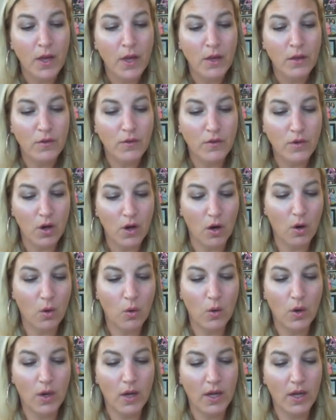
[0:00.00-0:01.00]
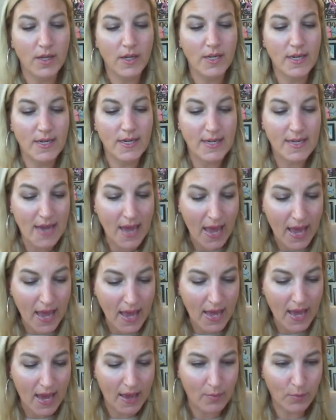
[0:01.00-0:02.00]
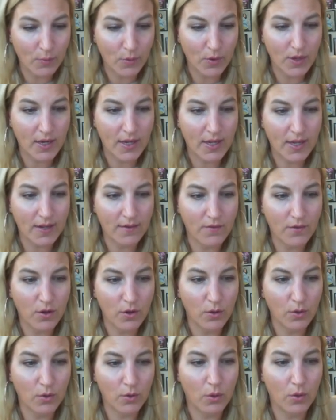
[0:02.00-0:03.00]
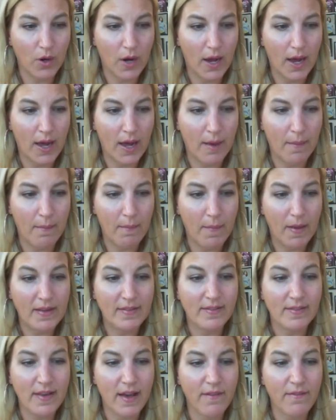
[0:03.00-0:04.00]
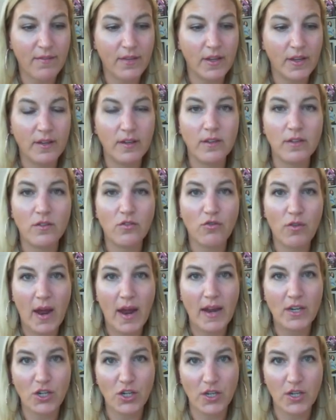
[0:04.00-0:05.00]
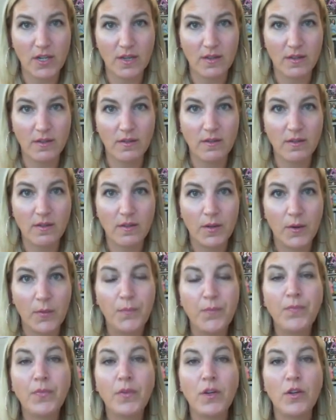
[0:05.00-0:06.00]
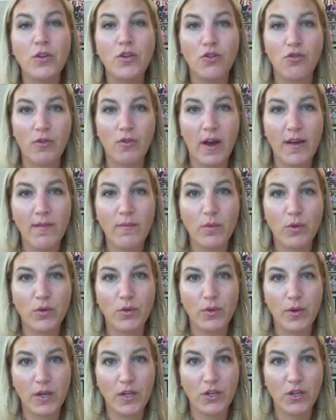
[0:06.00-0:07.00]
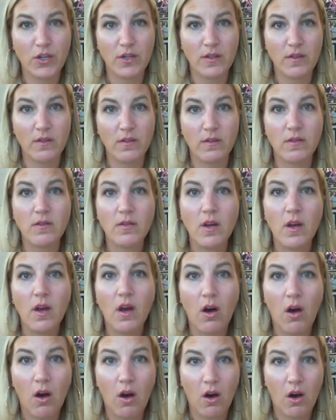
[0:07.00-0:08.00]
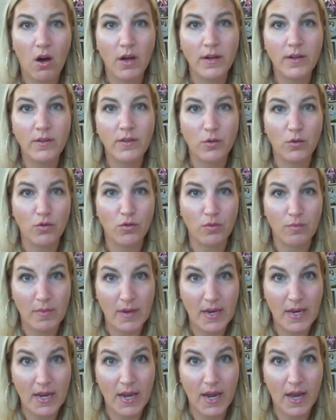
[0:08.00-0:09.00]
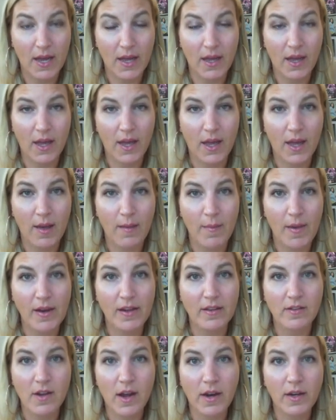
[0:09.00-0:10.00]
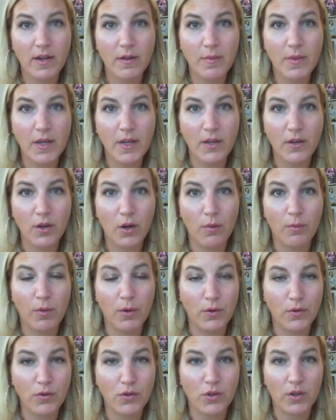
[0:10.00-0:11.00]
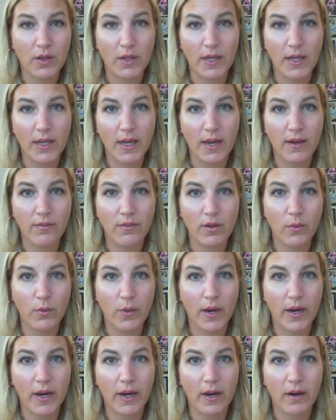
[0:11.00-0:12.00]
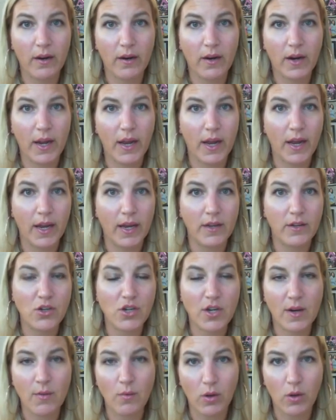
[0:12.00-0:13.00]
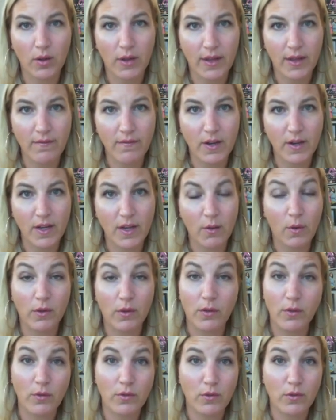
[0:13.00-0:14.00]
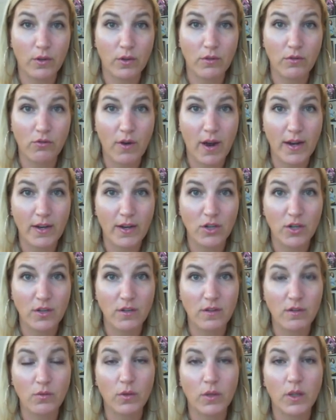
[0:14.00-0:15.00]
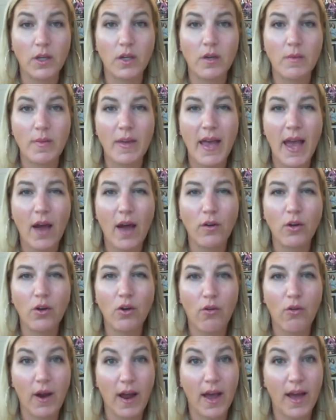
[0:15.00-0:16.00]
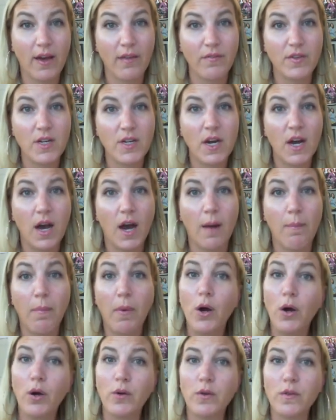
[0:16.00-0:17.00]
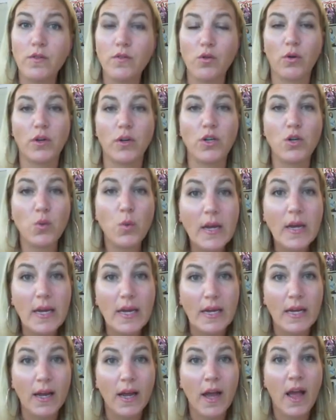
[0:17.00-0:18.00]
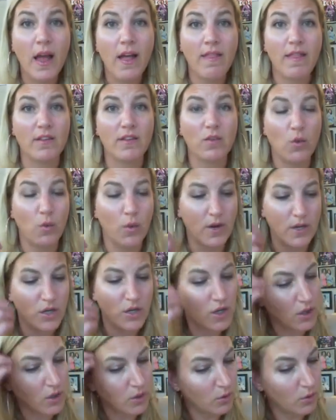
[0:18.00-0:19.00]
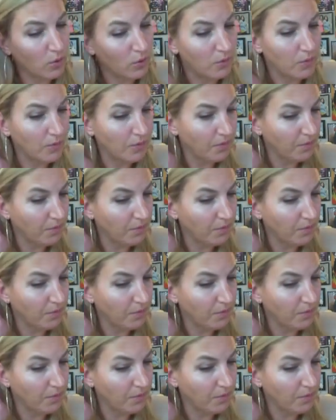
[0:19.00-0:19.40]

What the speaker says: So today I'm going to give you my 7 strategies to drive more donations on social media. And it's not going to be, post your link everywhere and share more live video, although those are good strategies. It's really going to be how to craft a post or a tweet that's going to